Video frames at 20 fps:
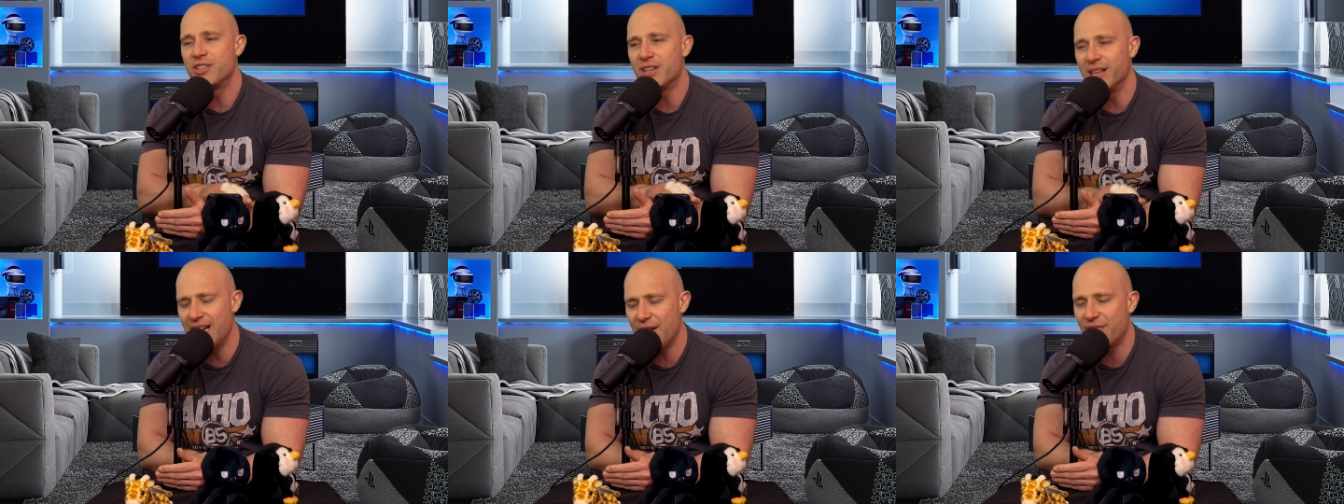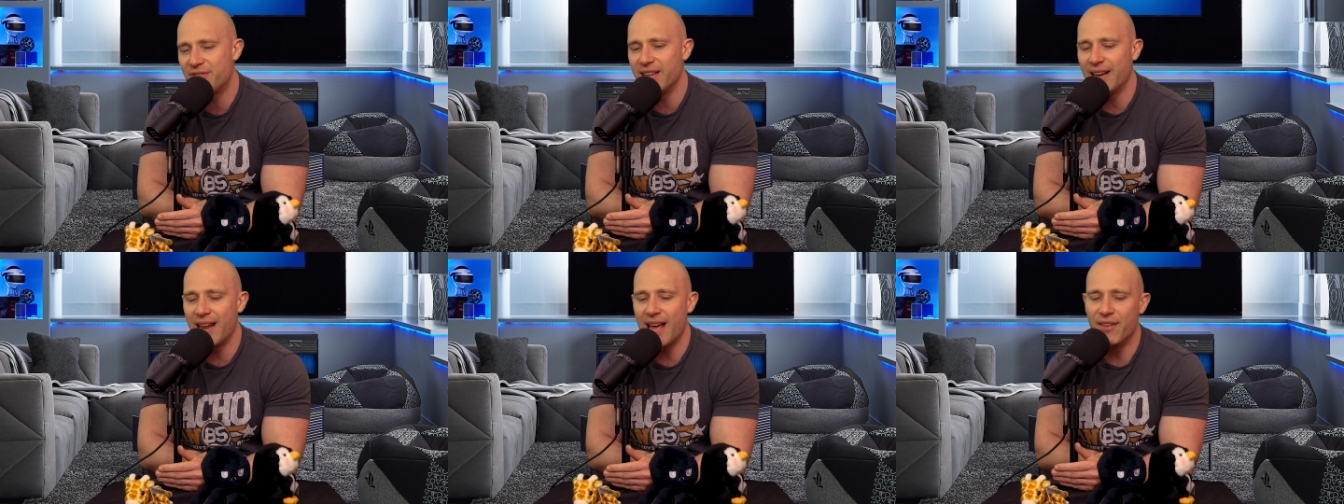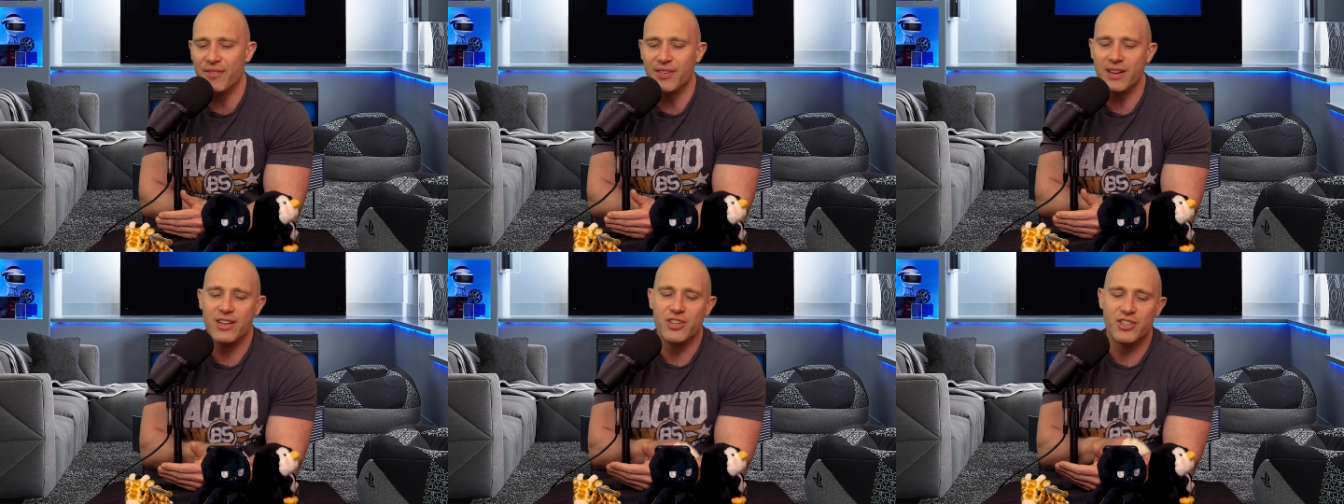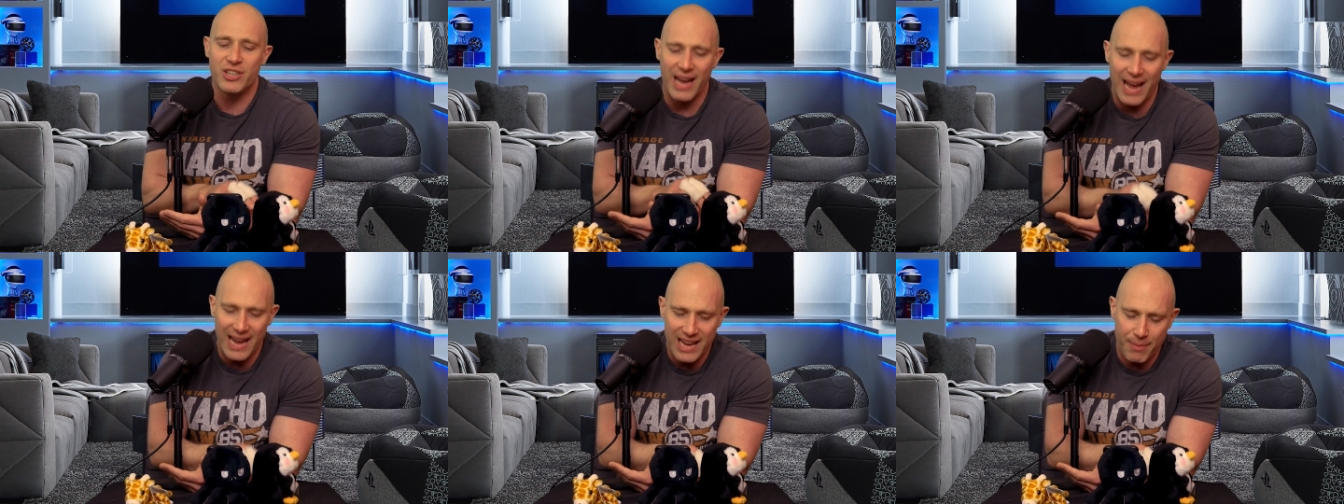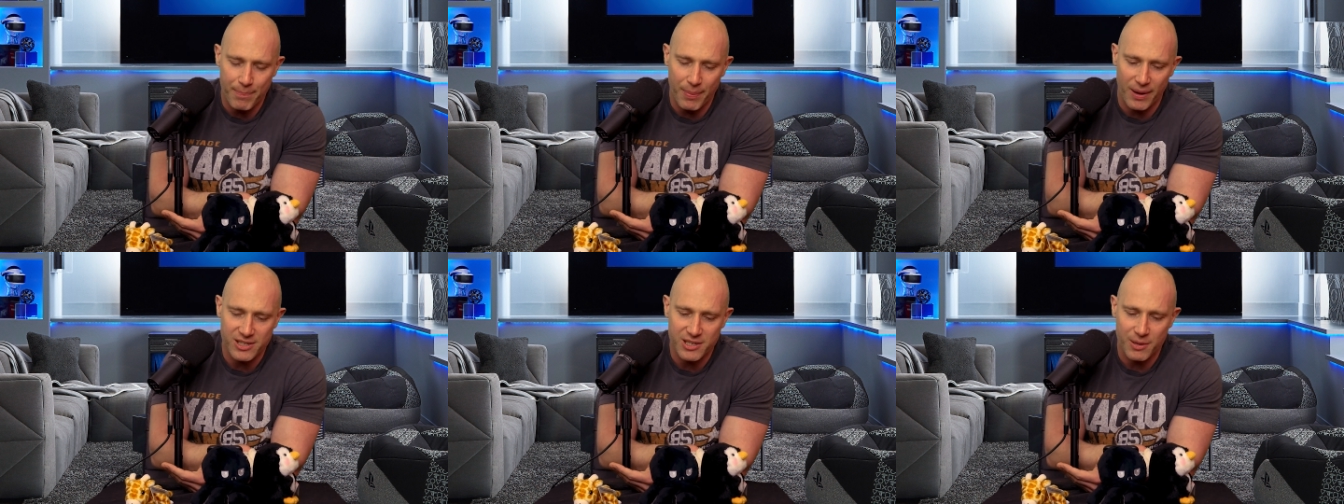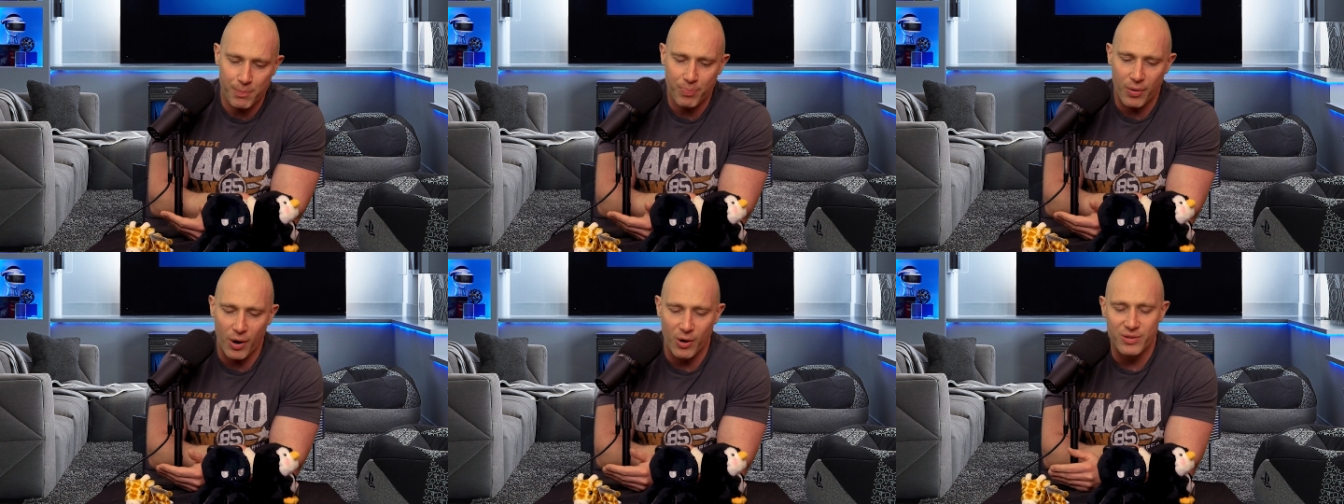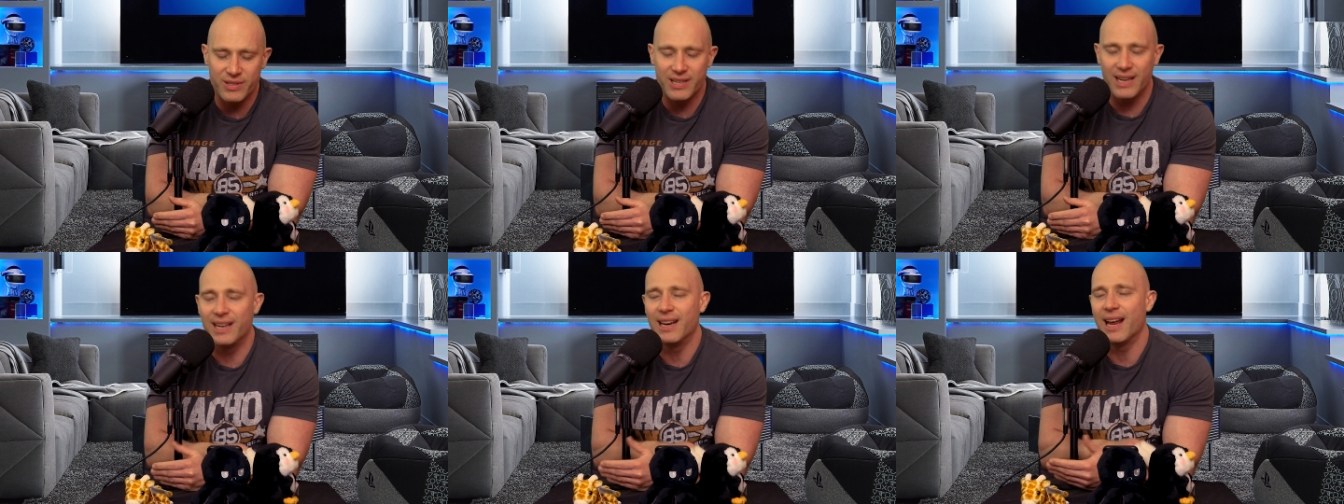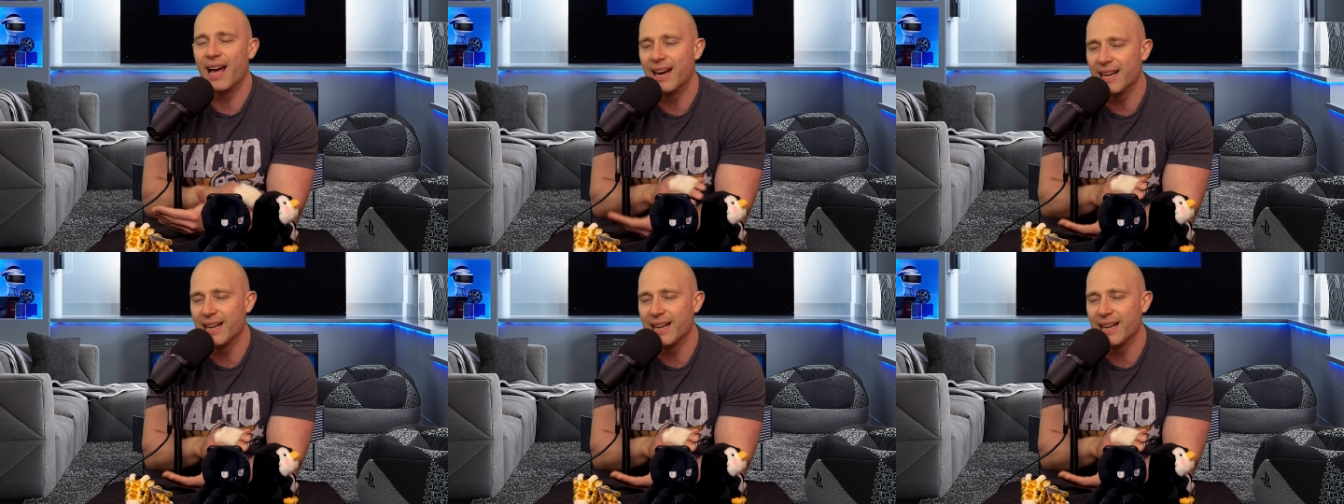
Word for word: She lifted heavy. She ate a bunch of protein.